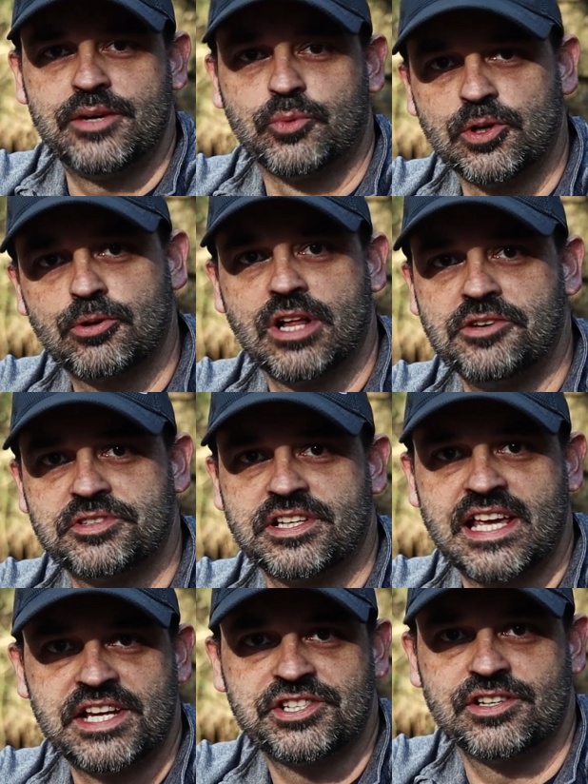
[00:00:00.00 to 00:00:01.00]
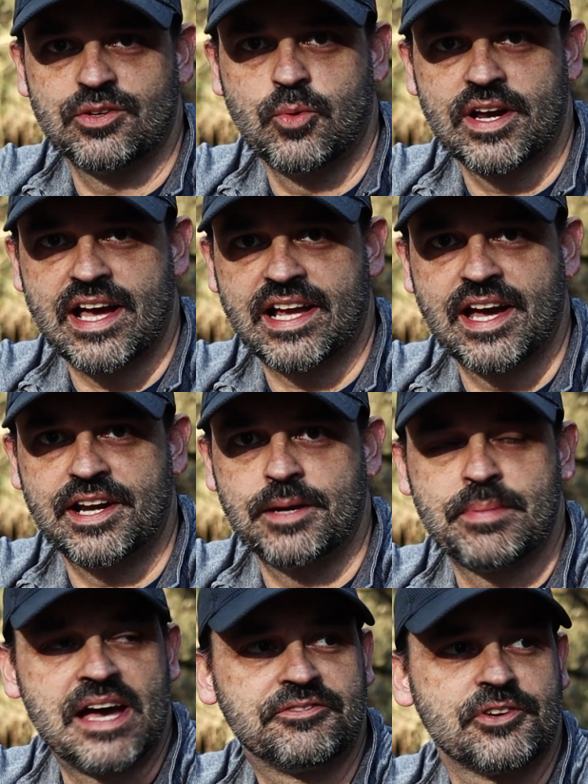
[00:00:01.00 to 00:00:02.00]
real close attention to what I cut
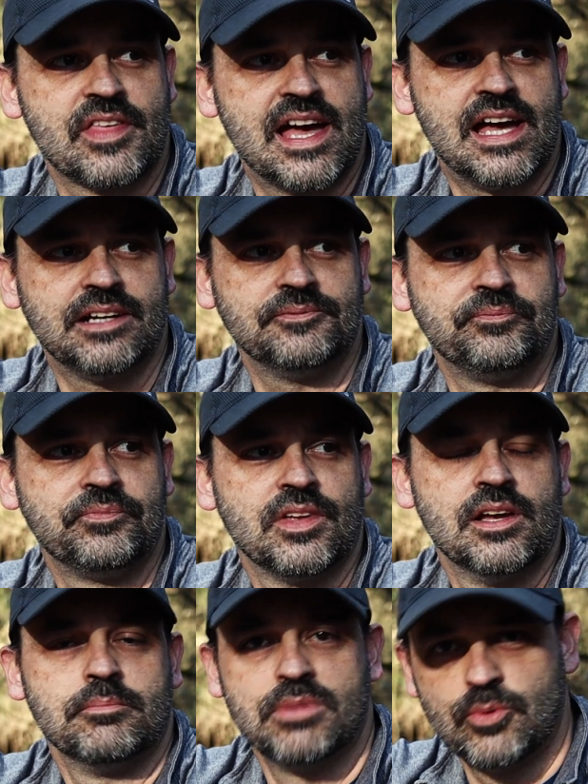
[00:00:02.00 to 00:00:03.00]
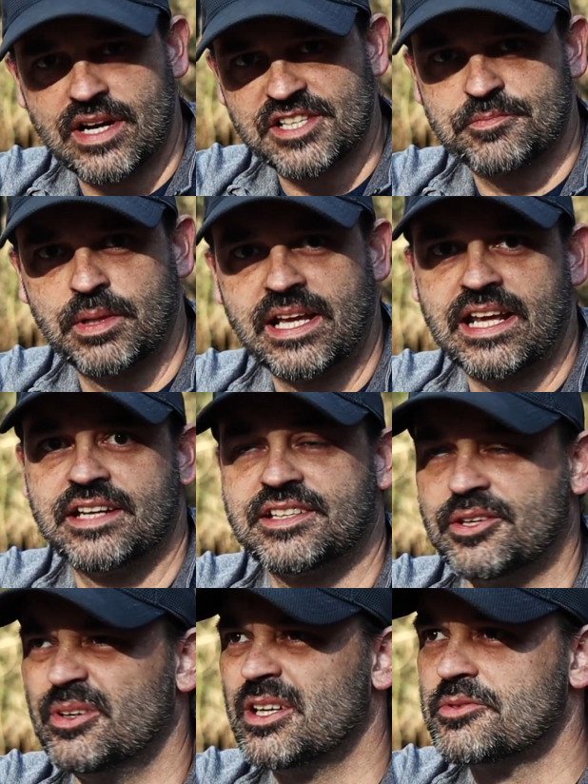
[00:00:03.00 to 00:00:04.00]
up after that, but when I split
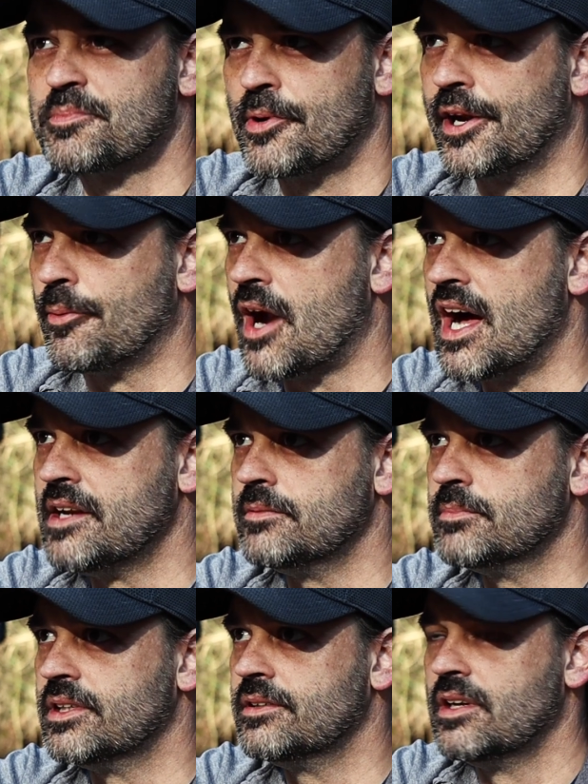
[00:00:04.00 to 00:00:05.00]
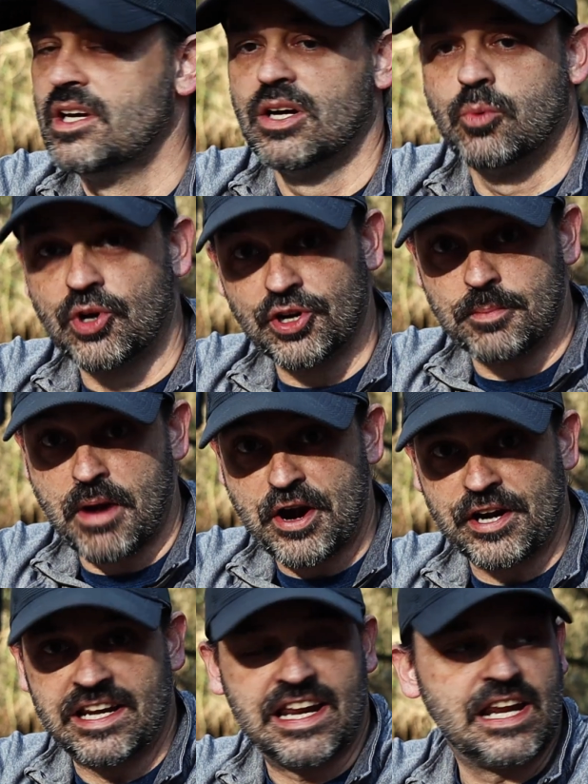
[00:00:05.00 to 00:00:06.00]
into it, it was pretty rotten. But we're going to
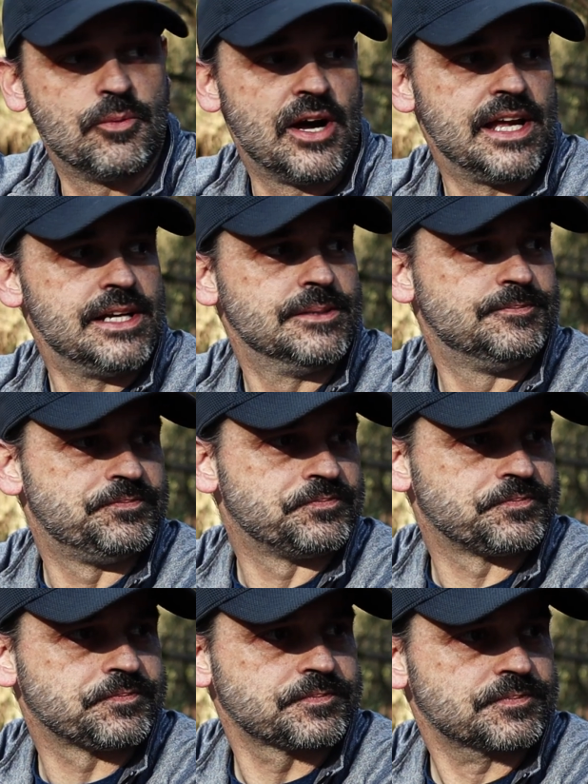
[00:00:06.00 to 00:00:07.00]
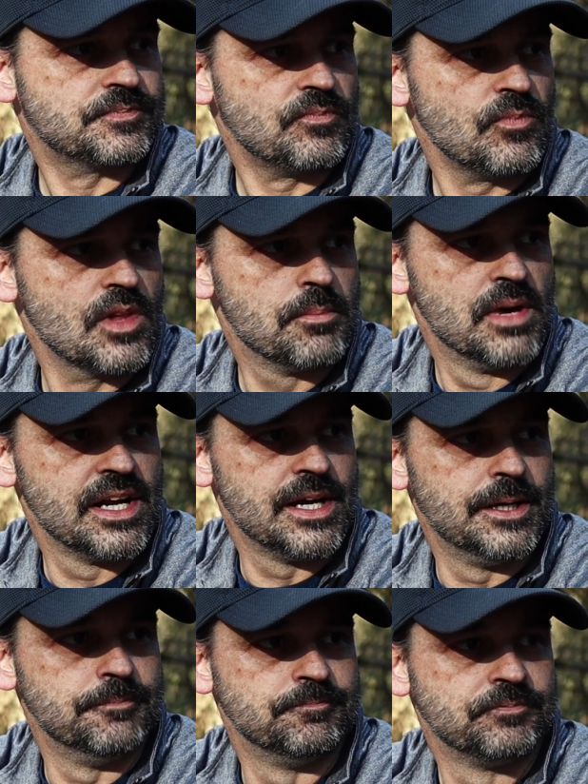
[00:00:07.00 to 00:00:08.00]
burn it anyway. But
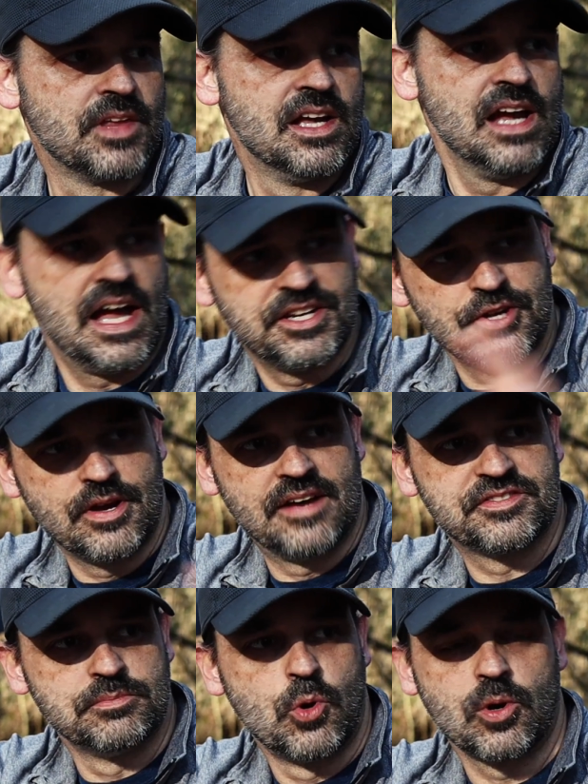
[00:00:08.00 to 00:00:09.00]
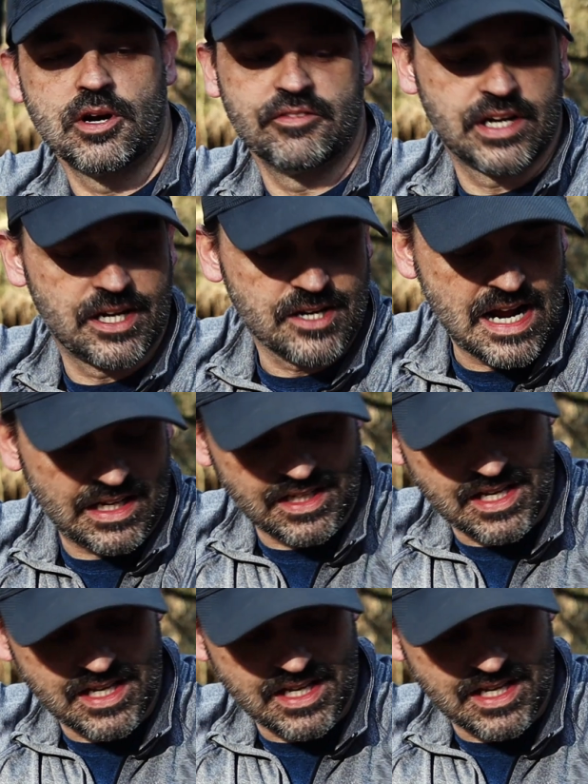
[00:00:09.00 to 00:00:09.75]
I do have some more over here I can